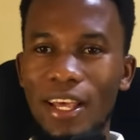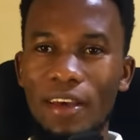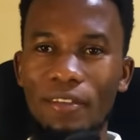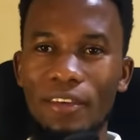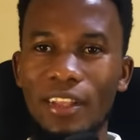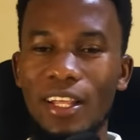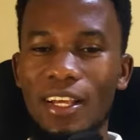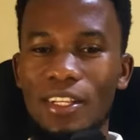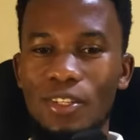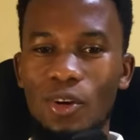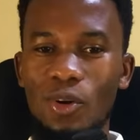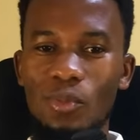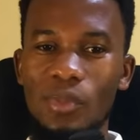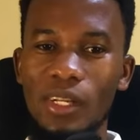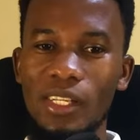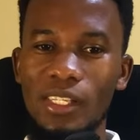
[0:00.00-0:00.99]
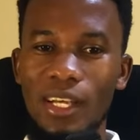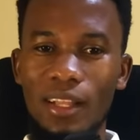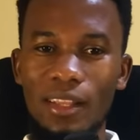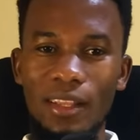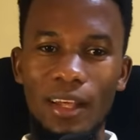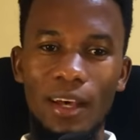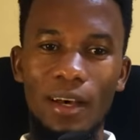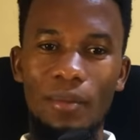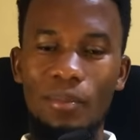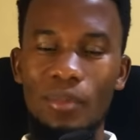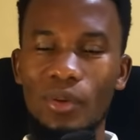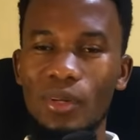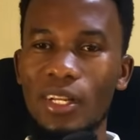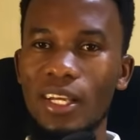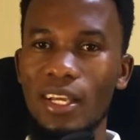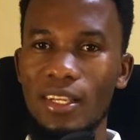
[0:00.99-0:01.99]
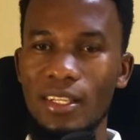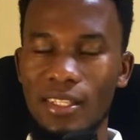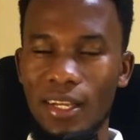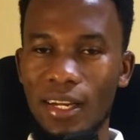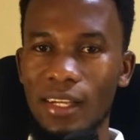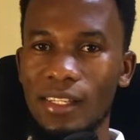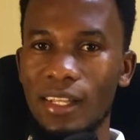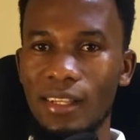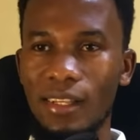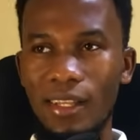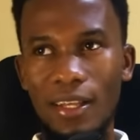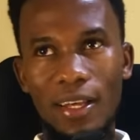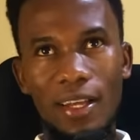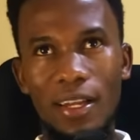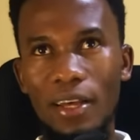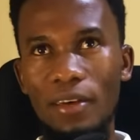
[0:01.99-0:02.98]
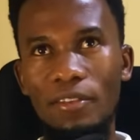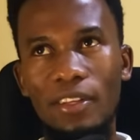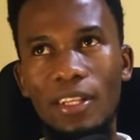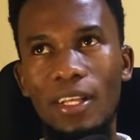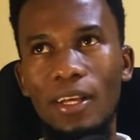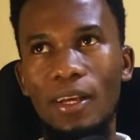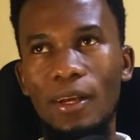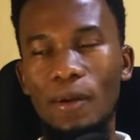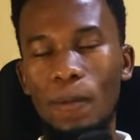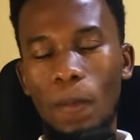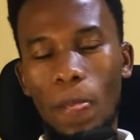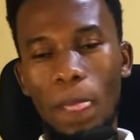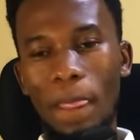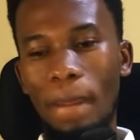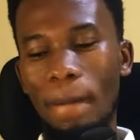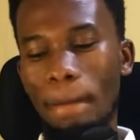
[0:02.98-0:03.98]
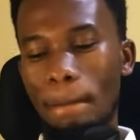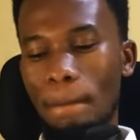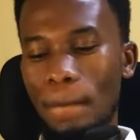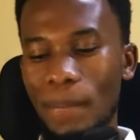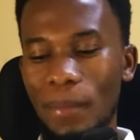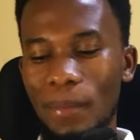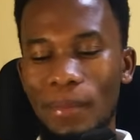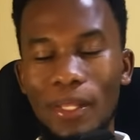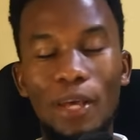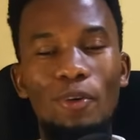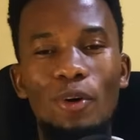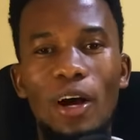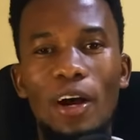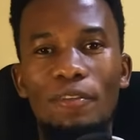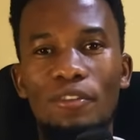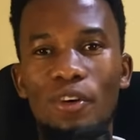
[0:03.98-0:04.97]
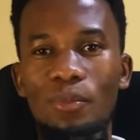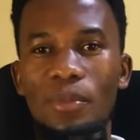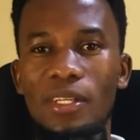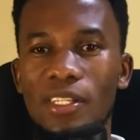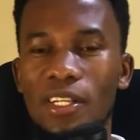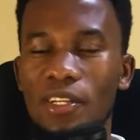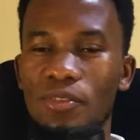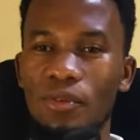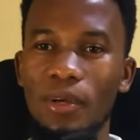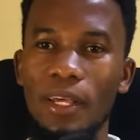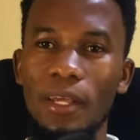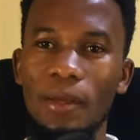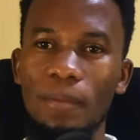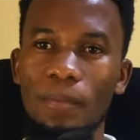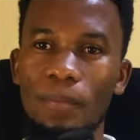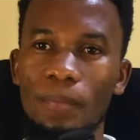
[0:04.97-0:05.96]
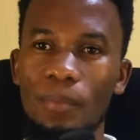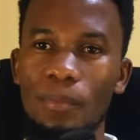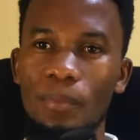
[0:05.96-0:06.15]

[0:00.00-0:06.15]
everything is complete, the building is erected there and everything, they will have no business with him.